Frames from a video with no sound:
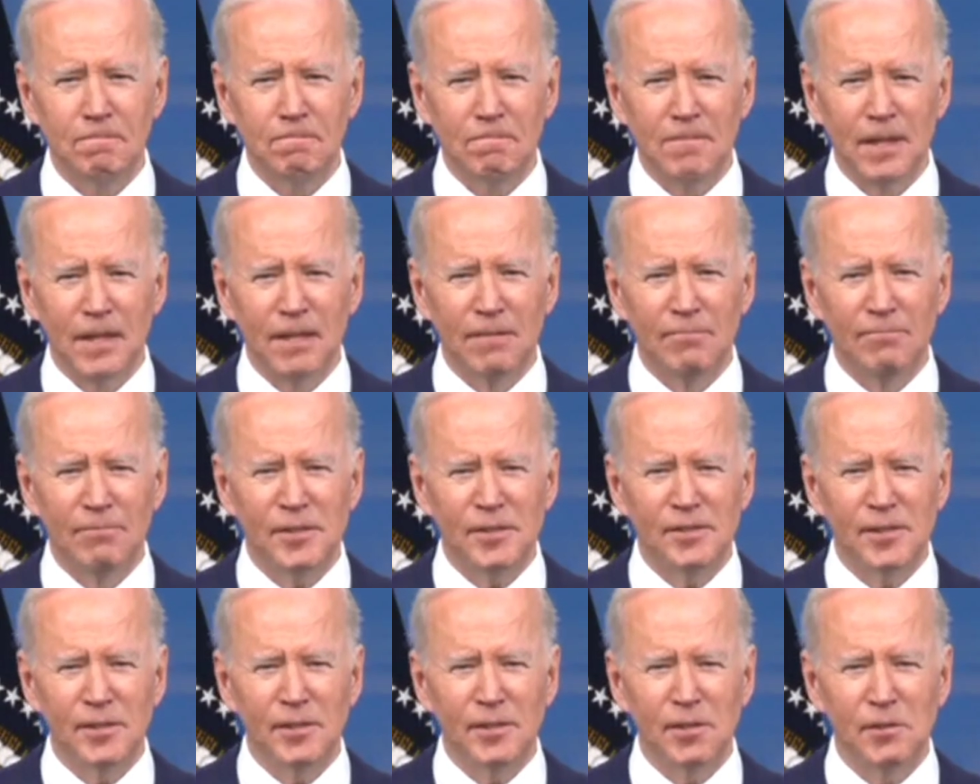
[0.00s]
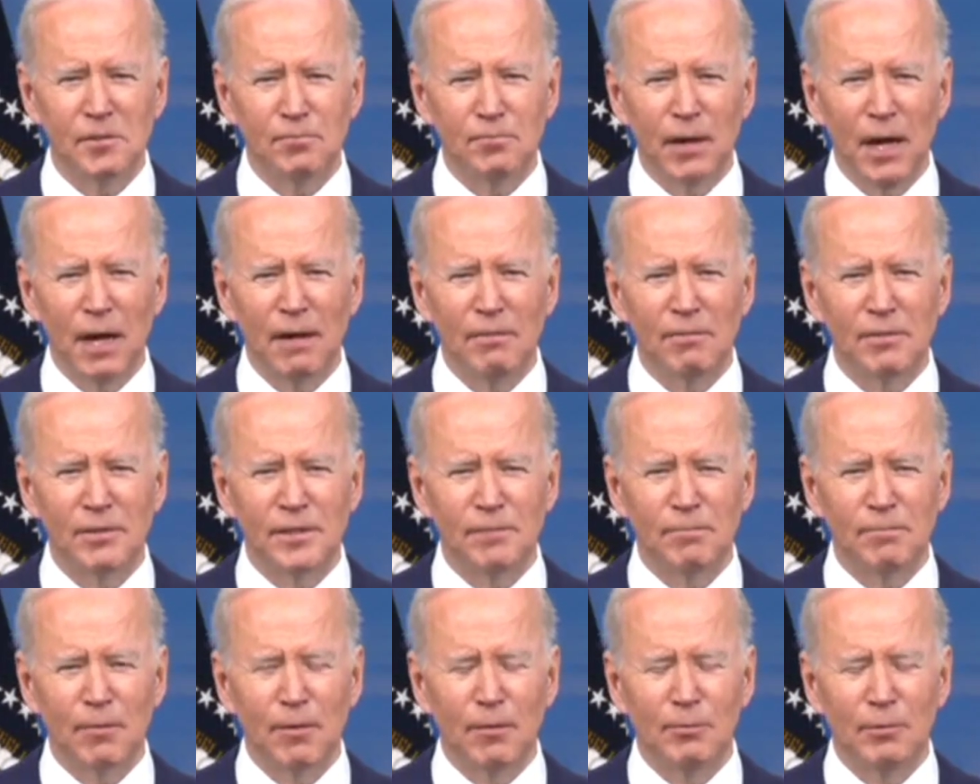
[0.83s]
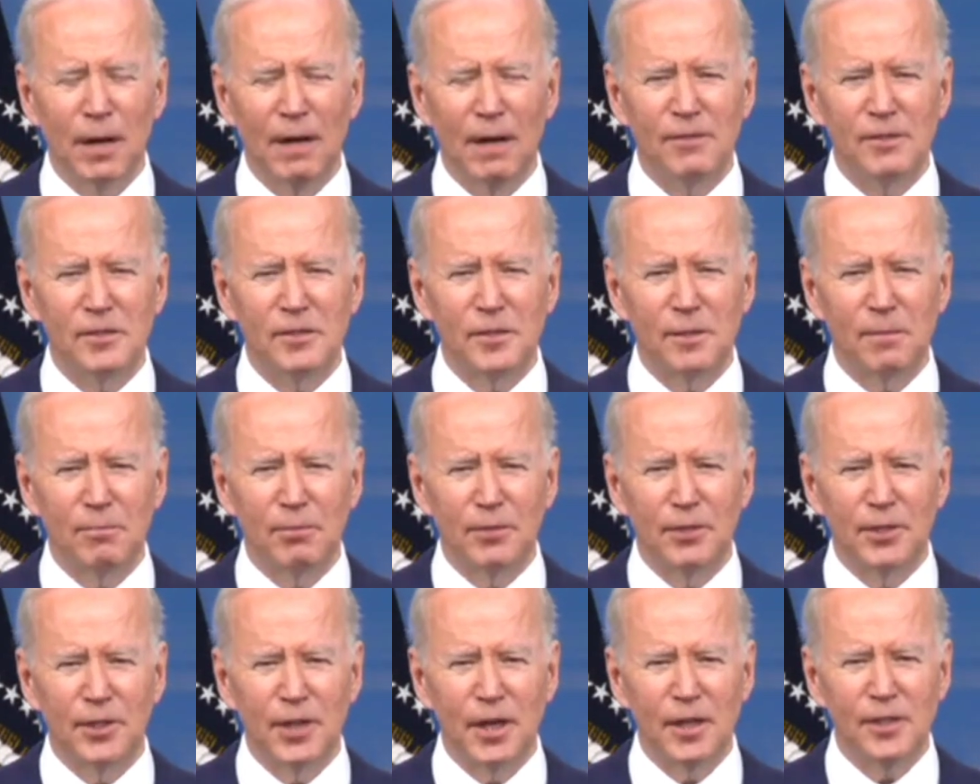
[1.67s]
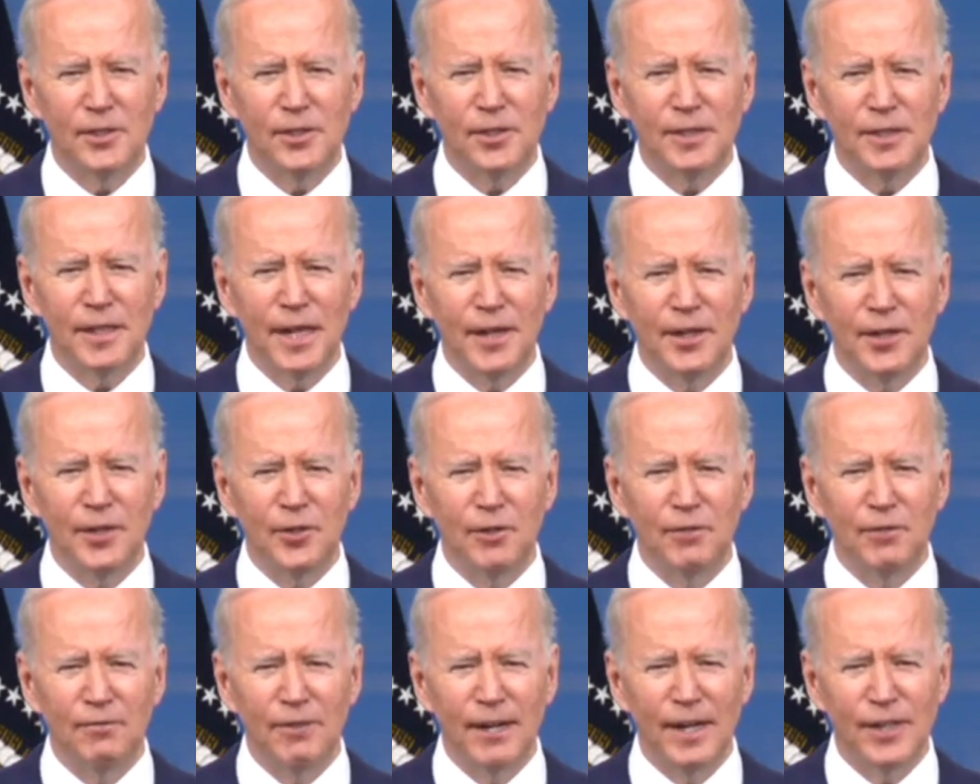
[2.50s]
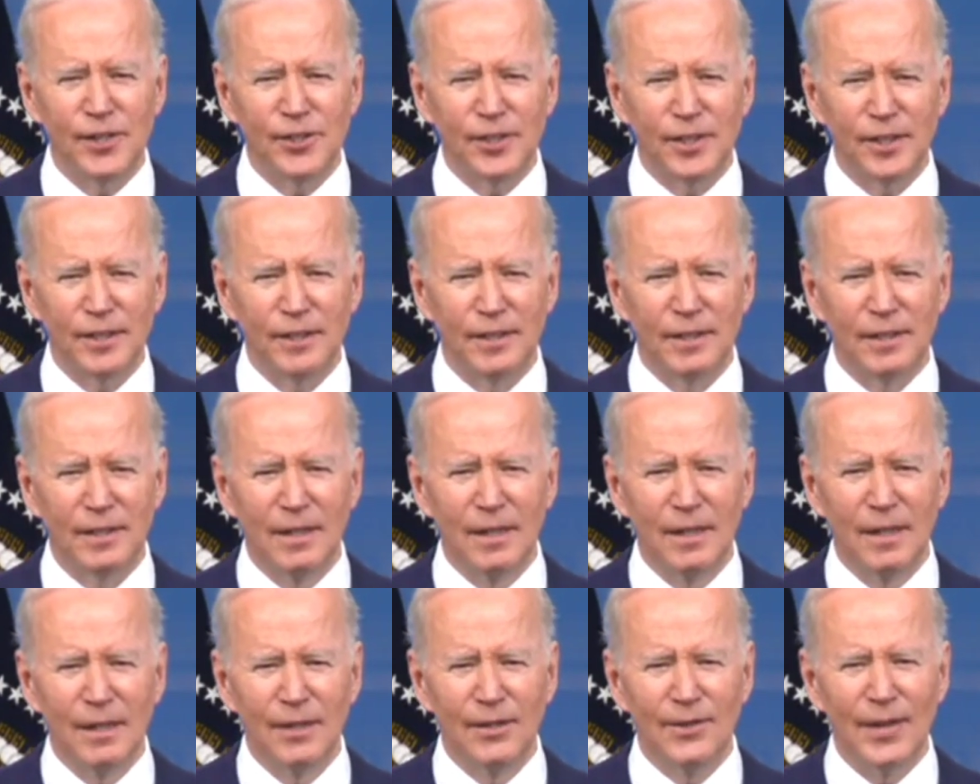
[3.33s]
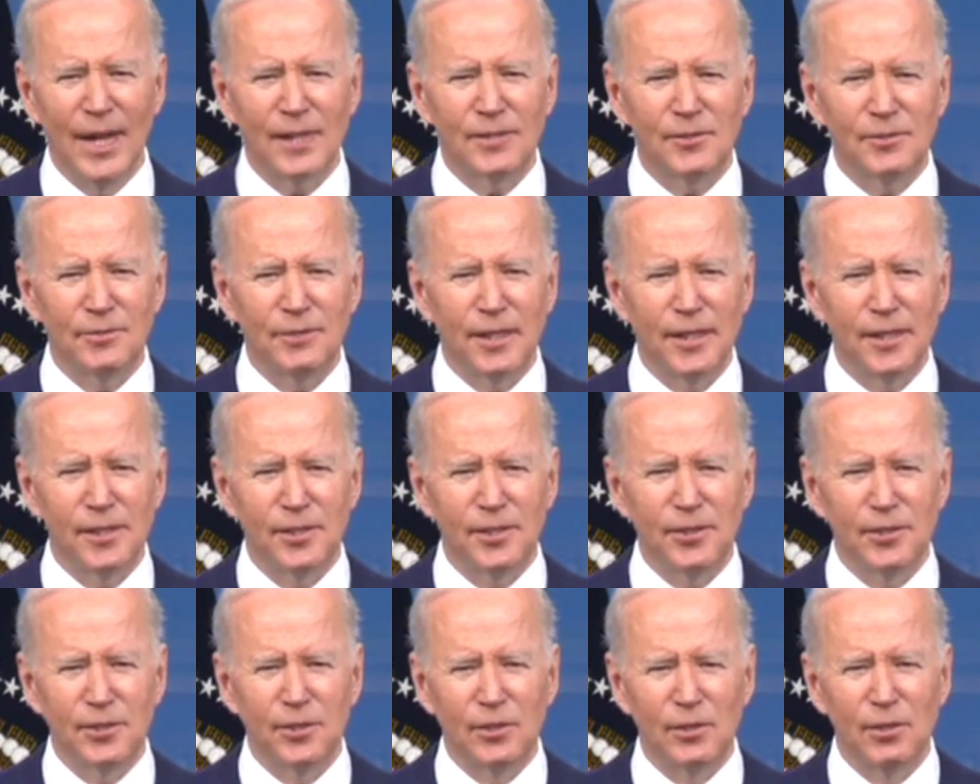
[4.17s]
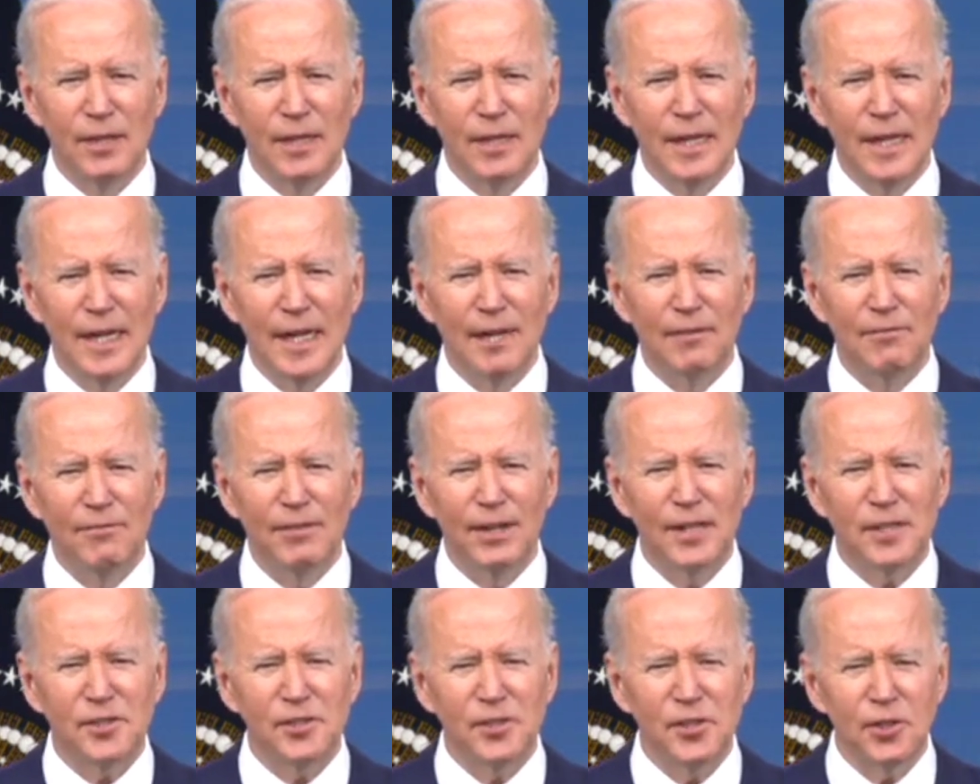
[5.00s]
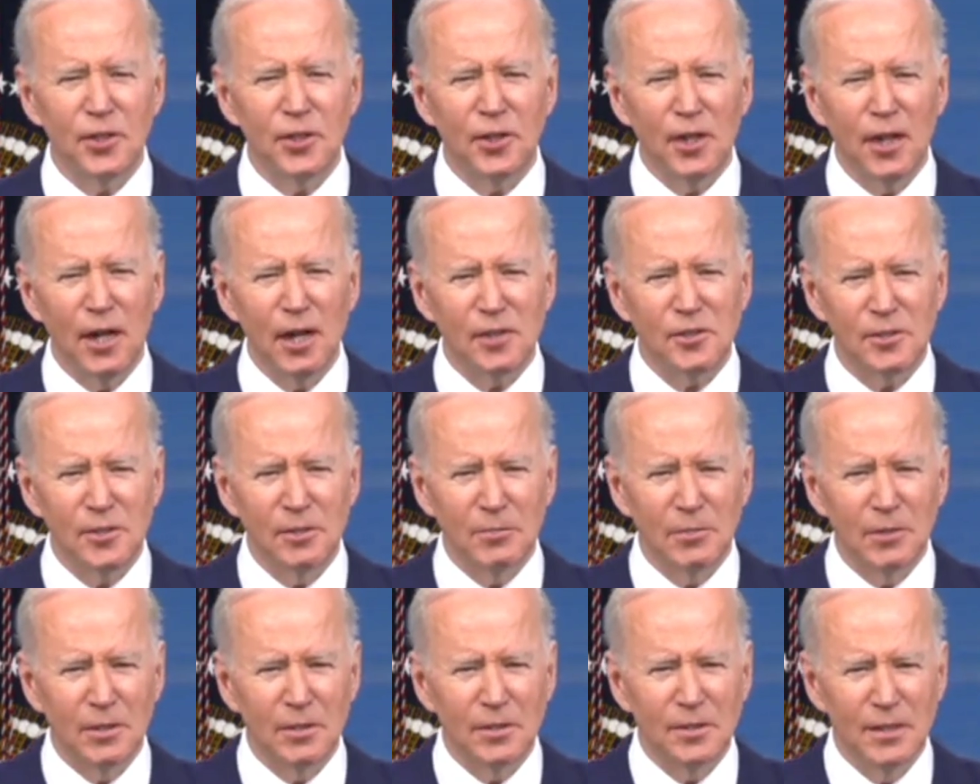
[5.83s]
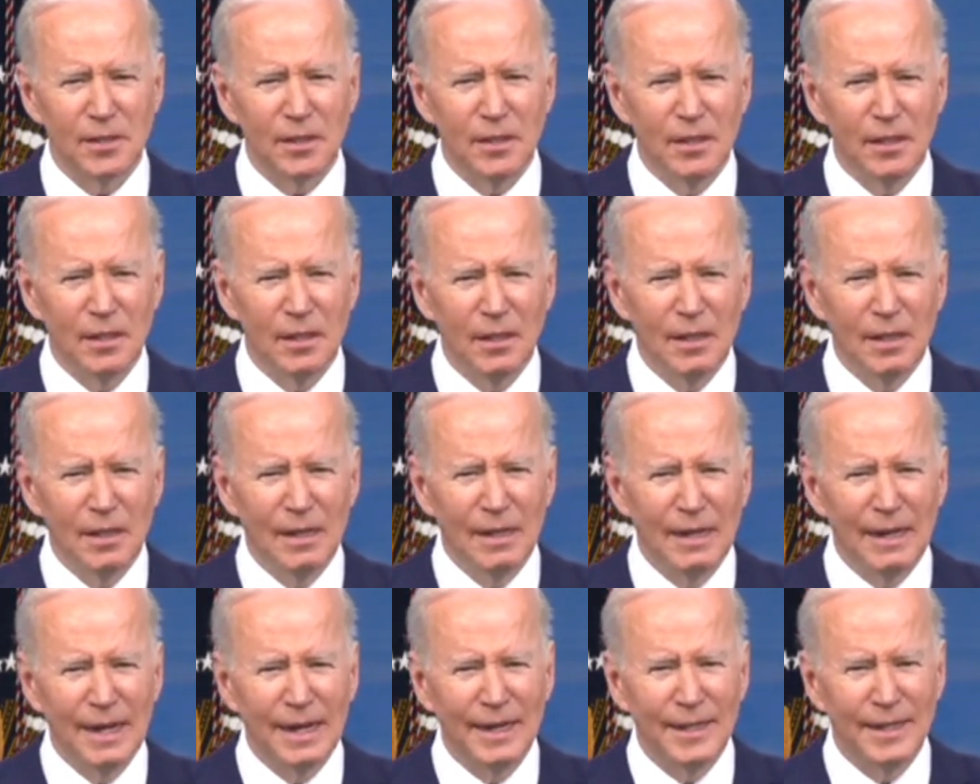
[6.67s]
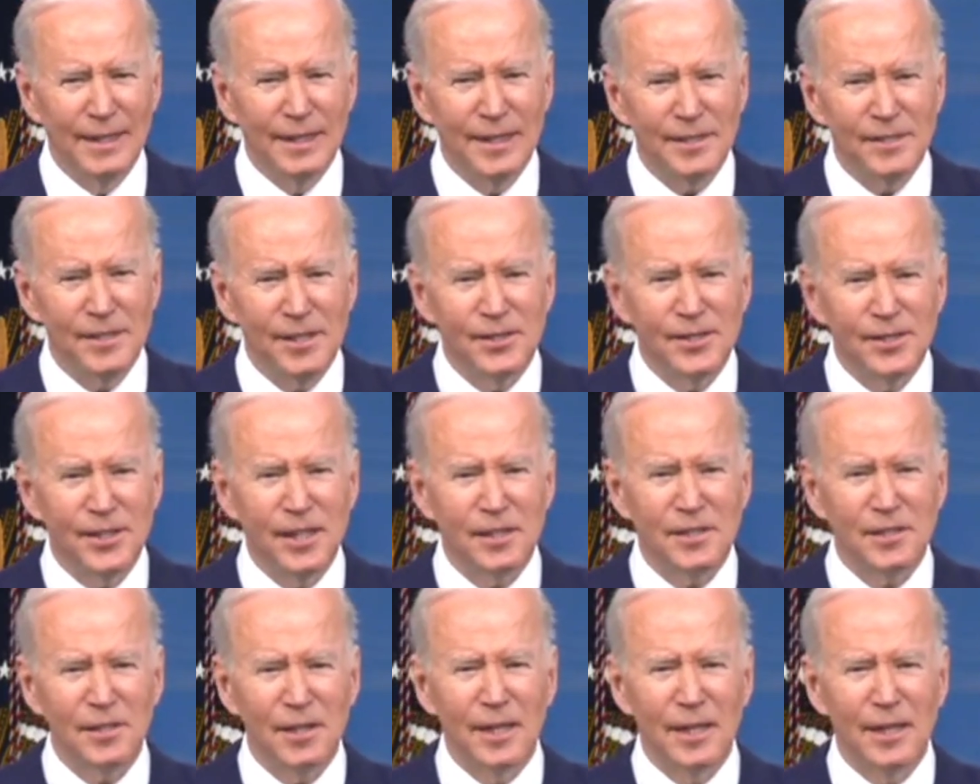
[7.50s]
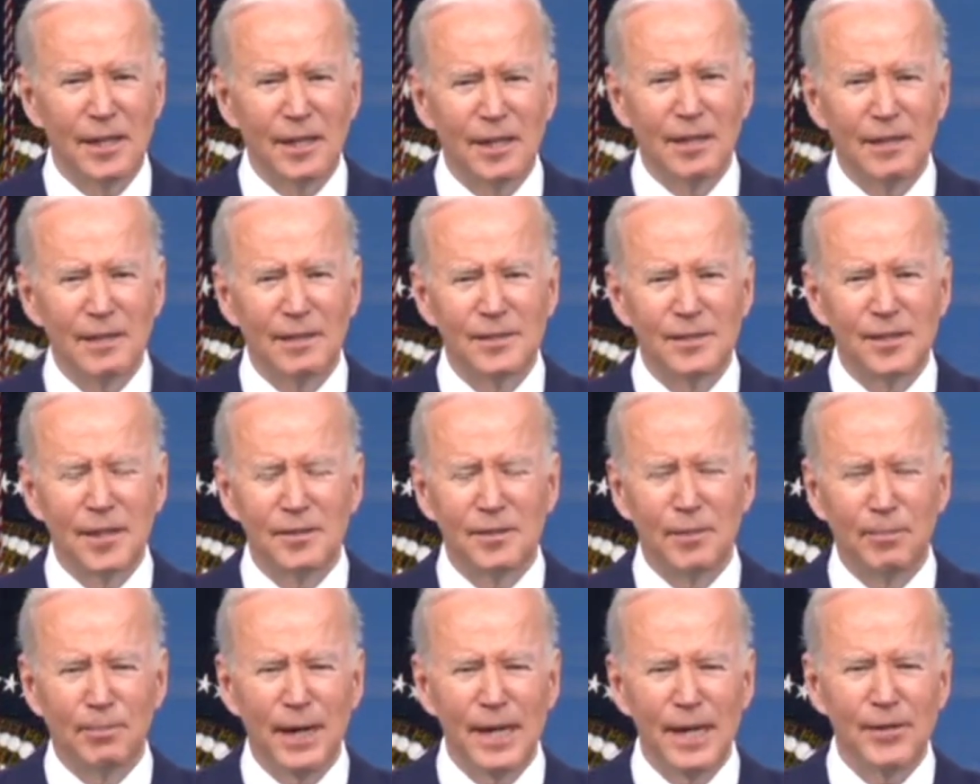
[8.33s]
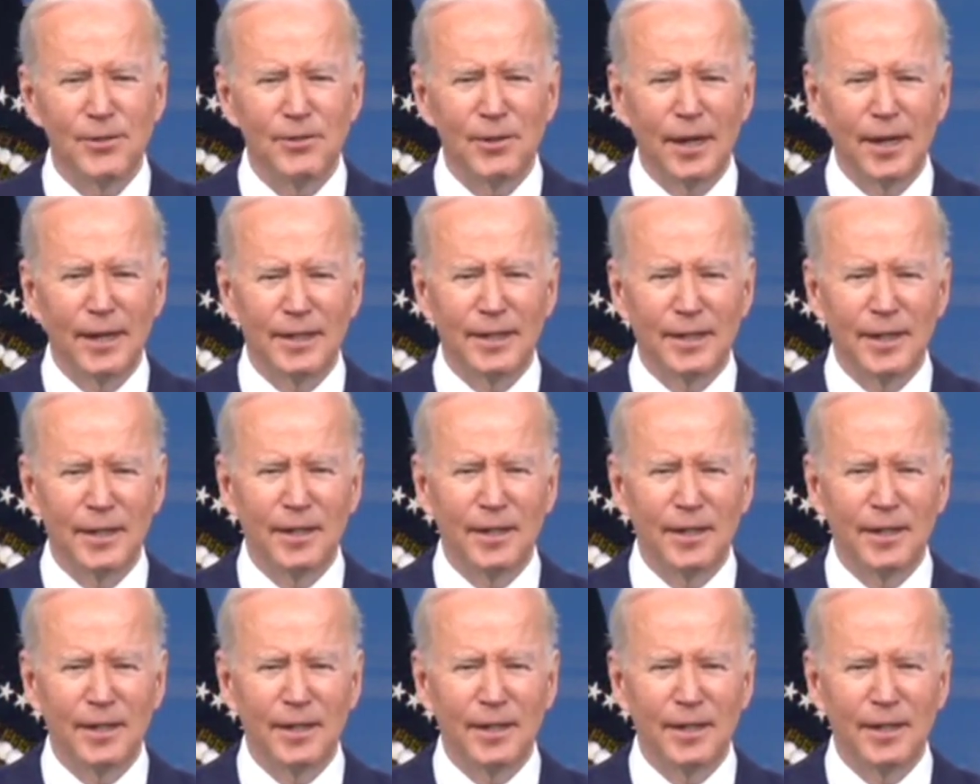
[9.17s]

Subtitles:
Investing those profits in production and innovation. That's what they should do. Invest in your customers. And it isn't just like, it's not the patriotic thing, it